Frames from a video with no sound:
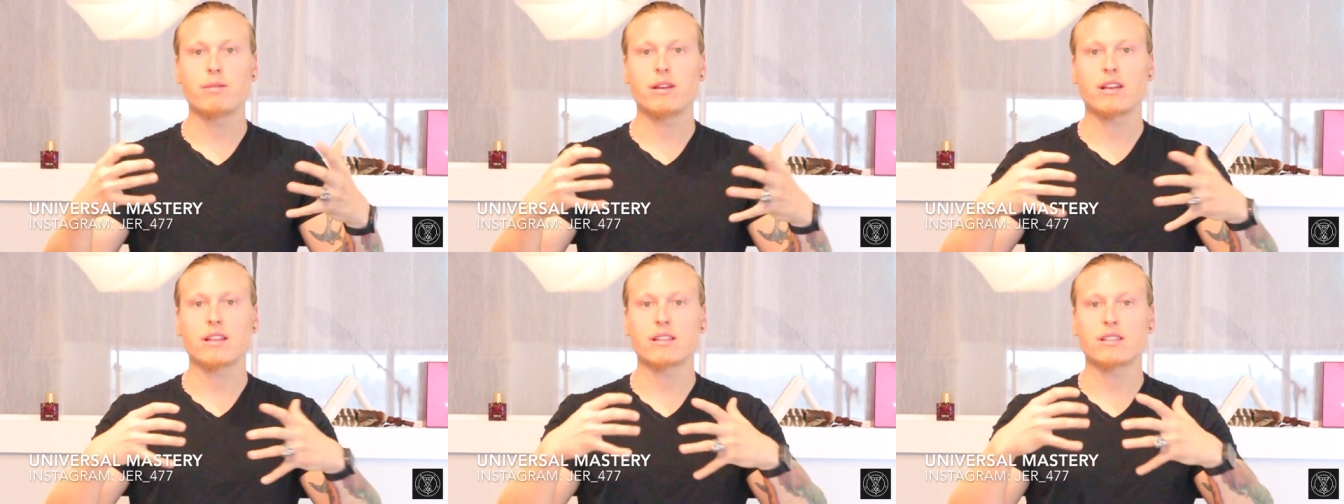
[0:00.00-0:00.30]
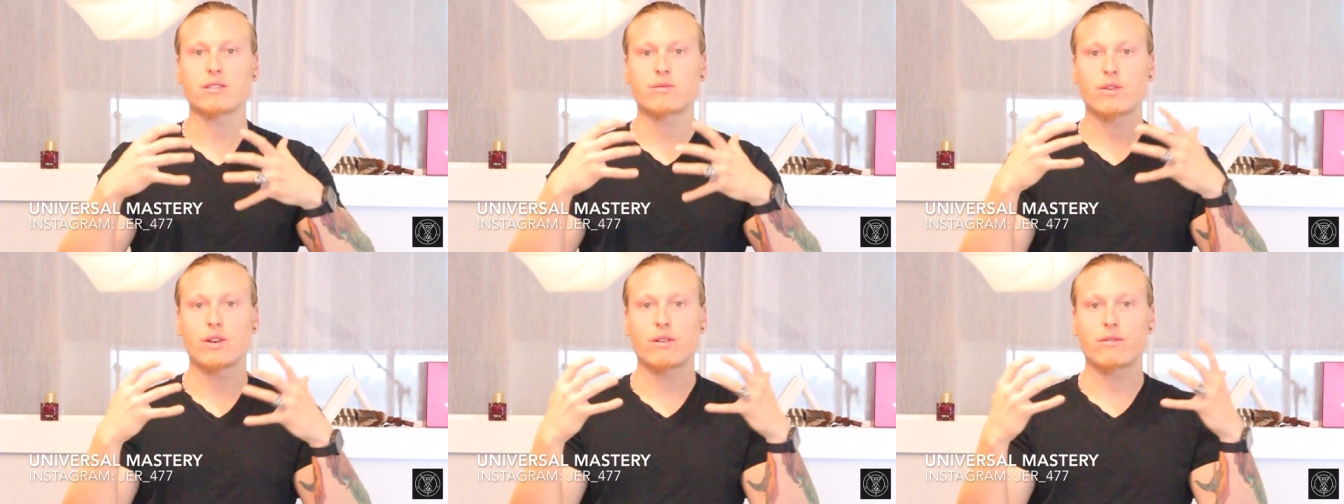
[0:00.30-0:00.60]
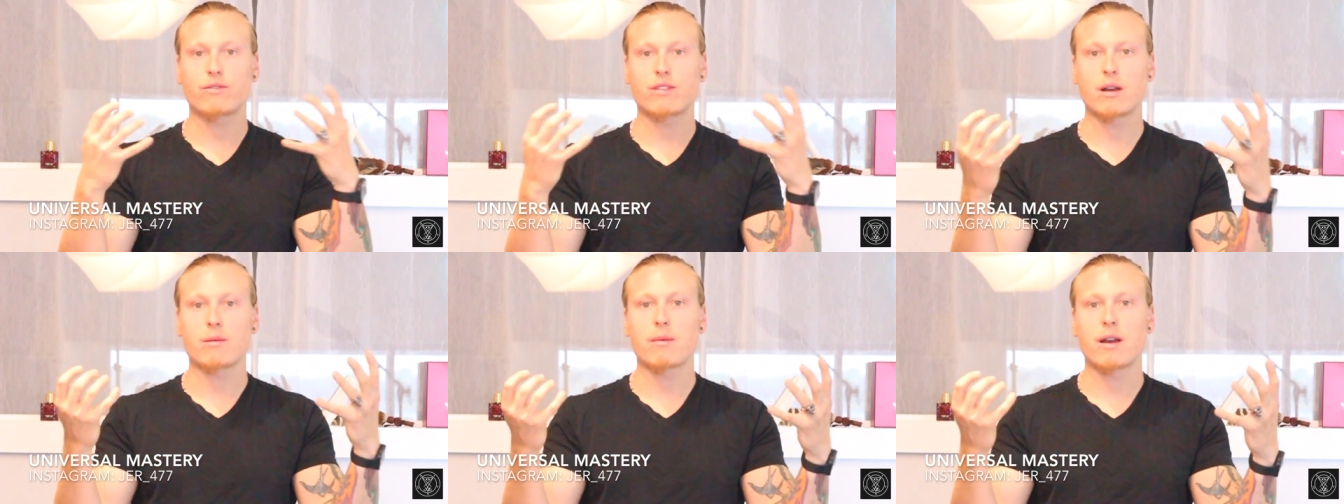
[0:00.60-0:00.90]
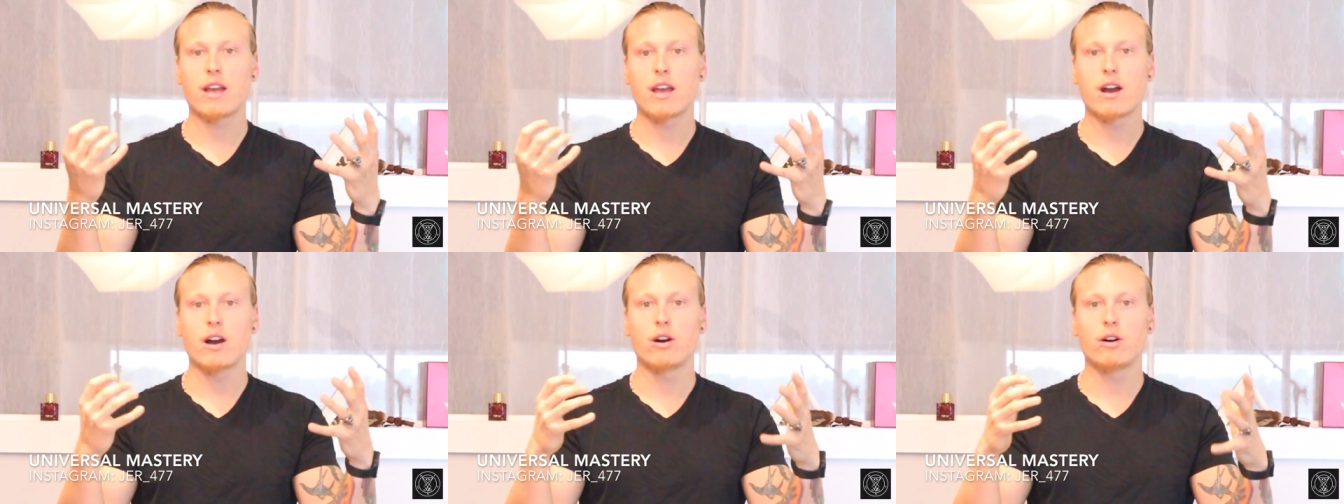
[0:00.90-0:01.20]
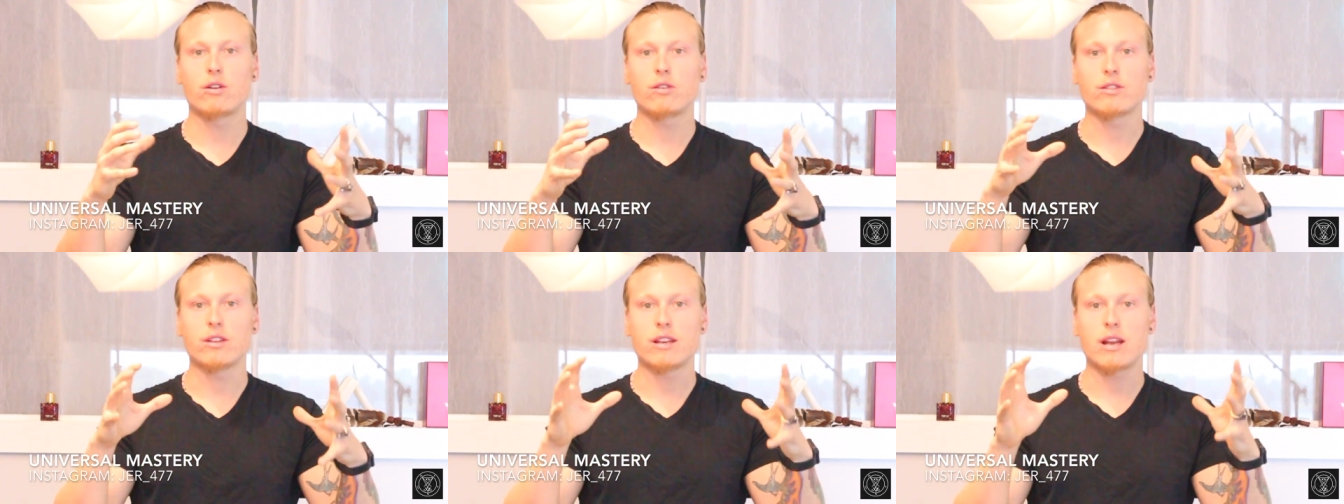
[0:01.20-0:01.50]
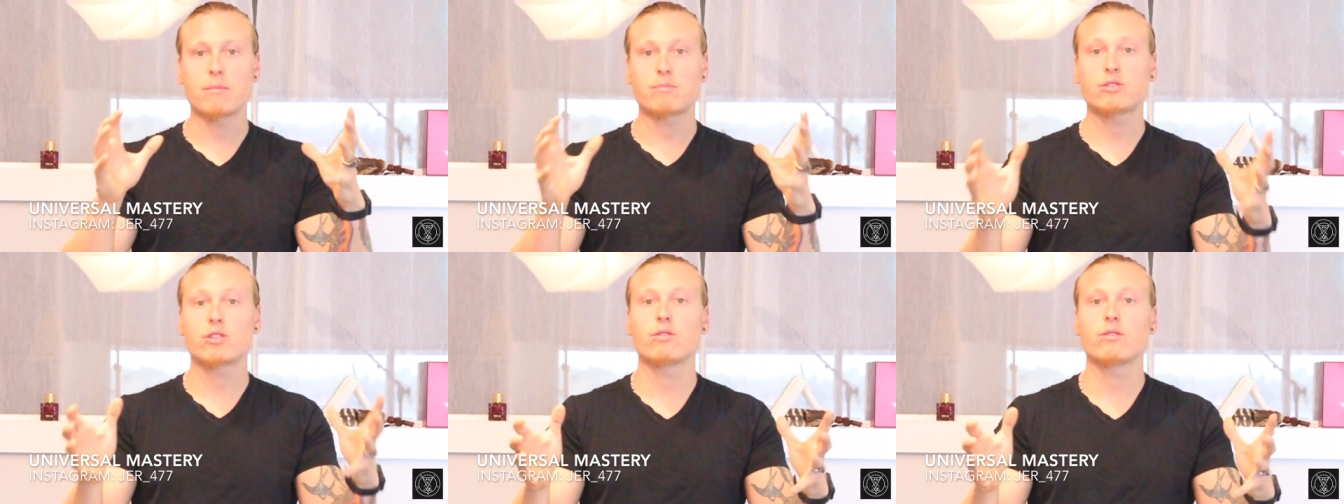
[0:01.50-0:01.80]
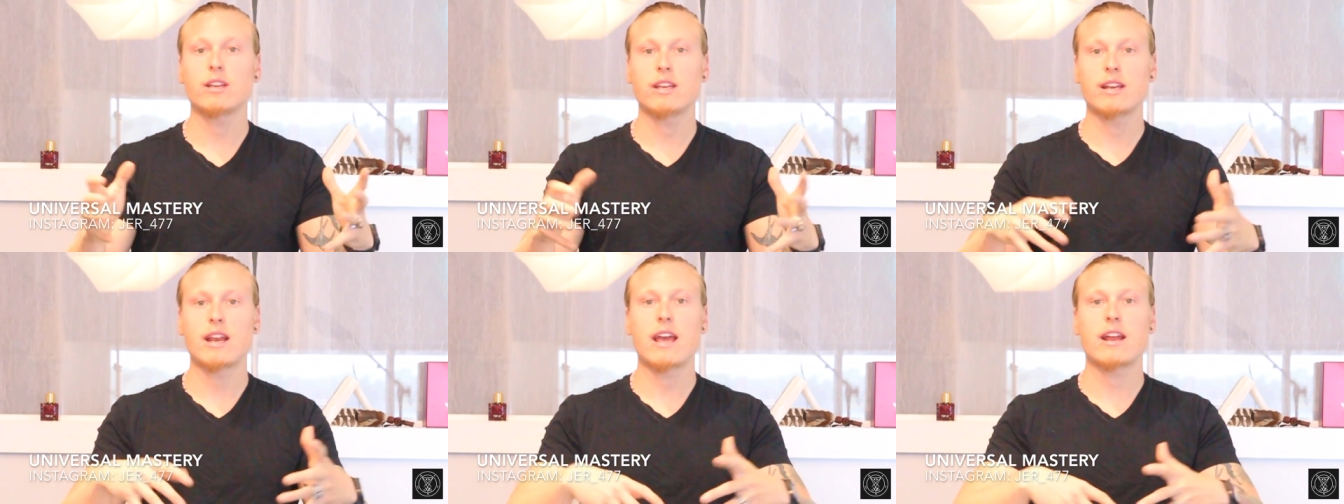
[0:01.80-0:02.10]
being the sphere of Thamiel, the
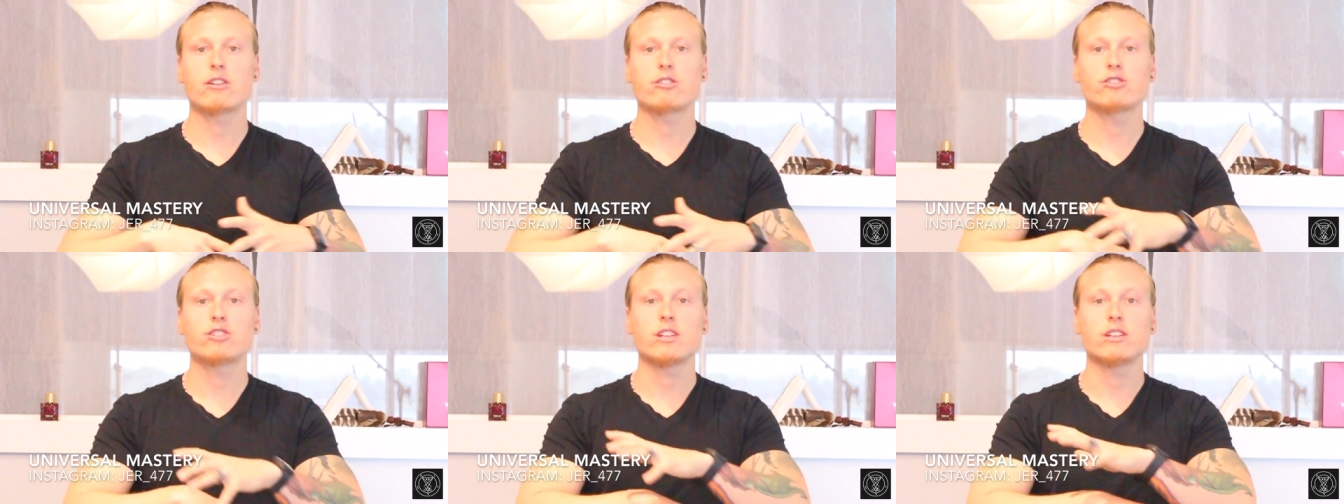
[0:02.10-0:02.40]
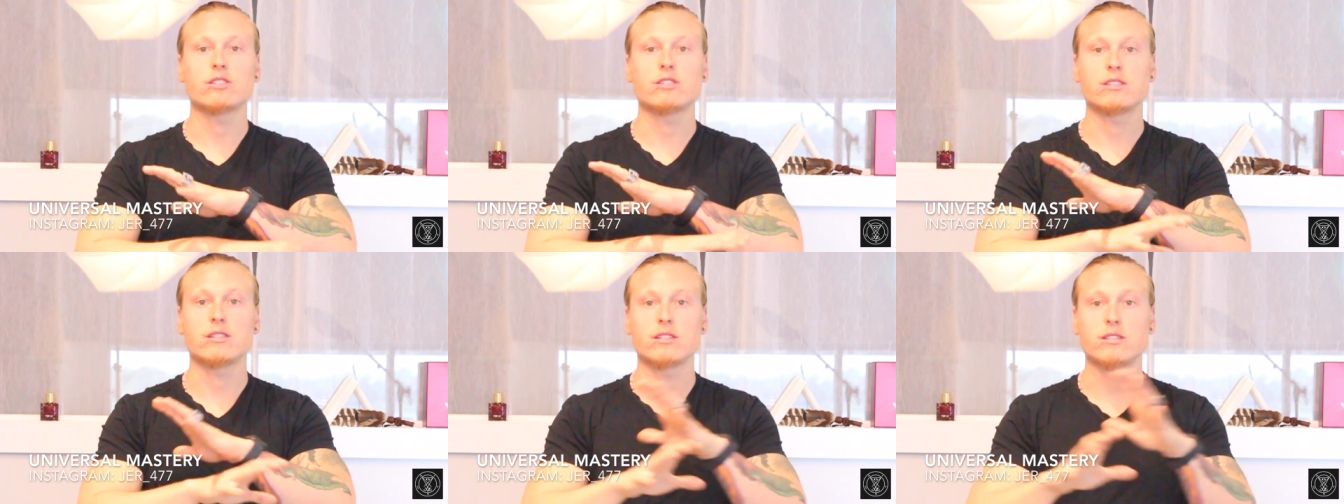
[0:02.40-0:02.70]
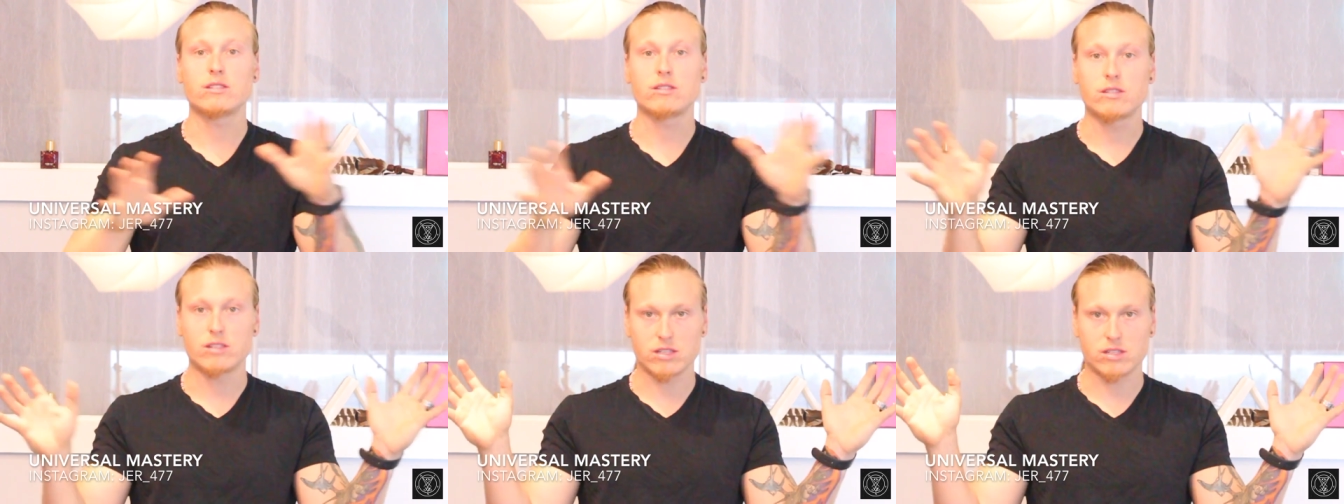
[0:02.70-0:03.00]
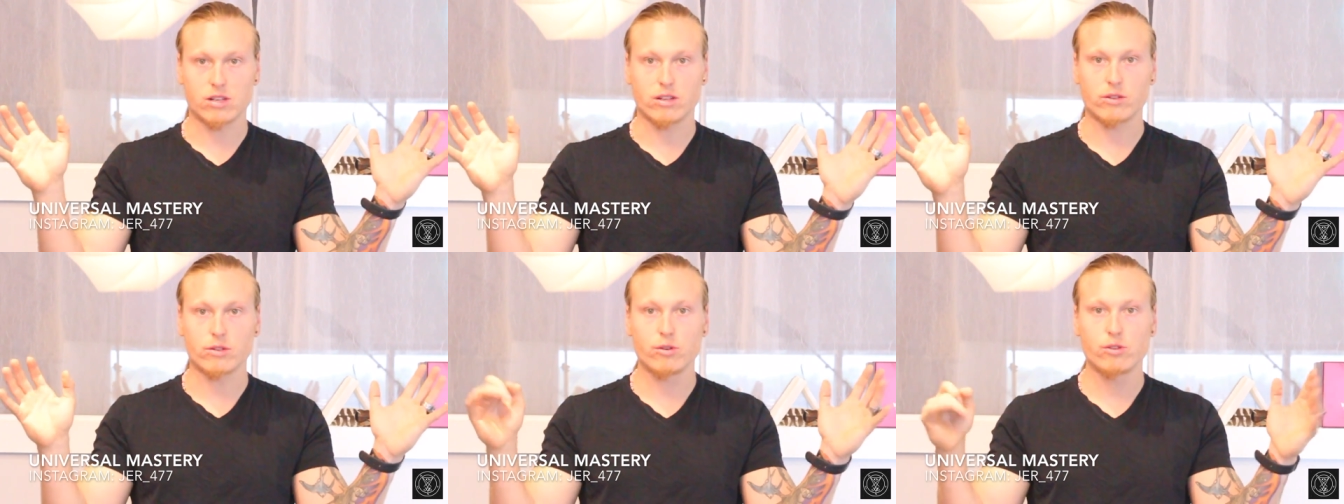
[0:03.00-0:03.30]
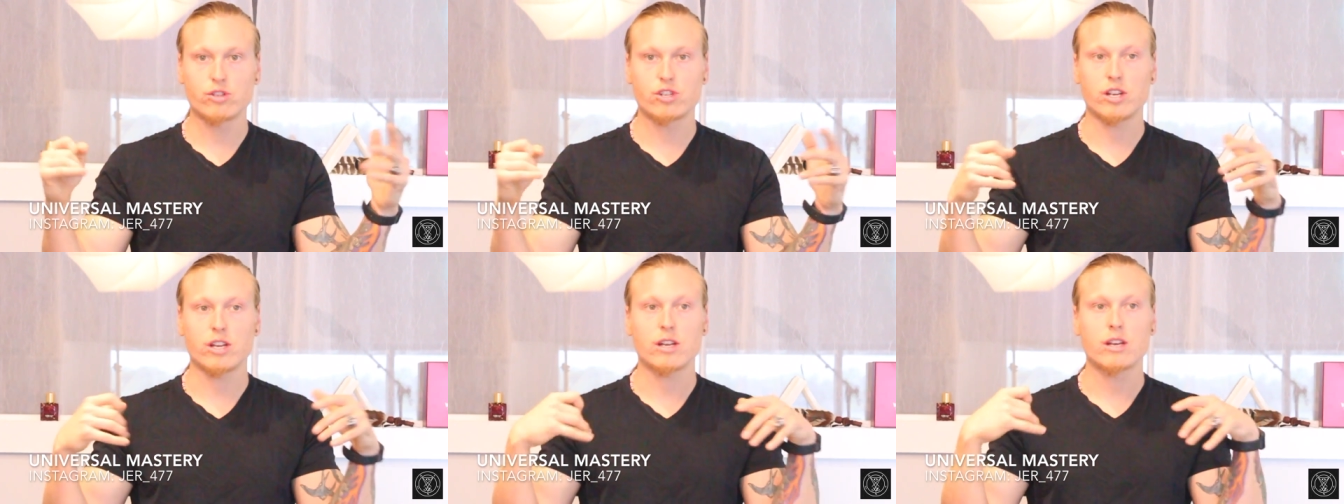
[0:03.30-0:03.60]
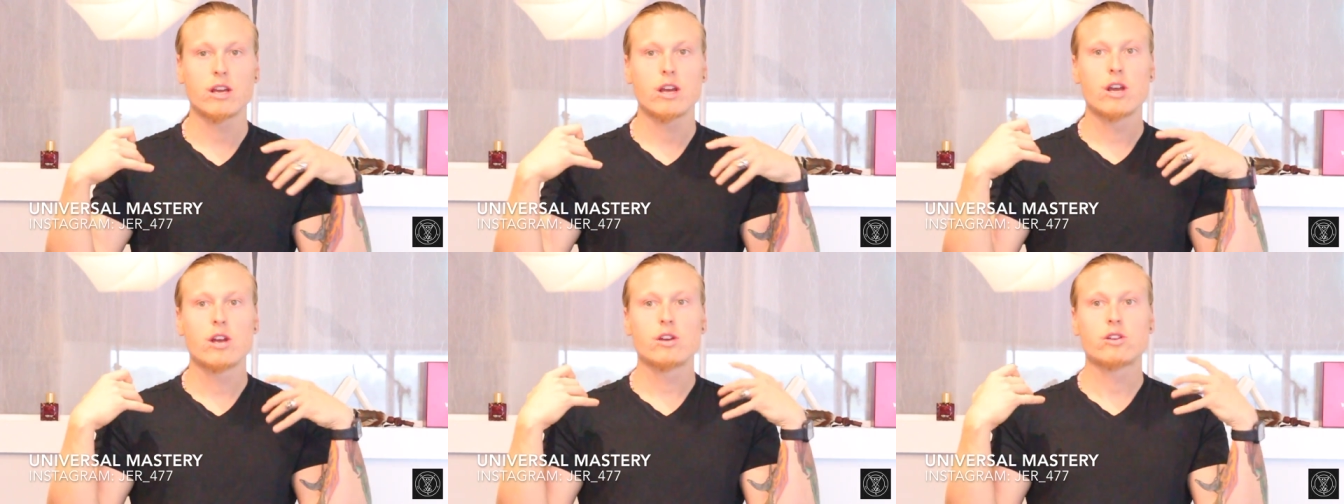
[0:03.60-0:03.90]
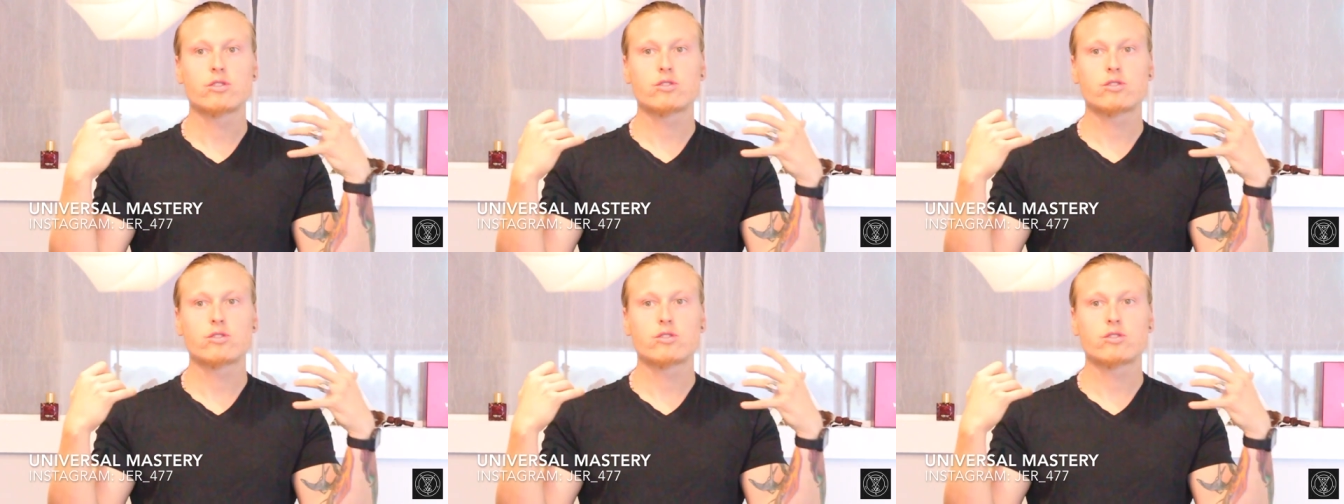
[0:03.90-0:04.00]
Neptunian energy is dissolution.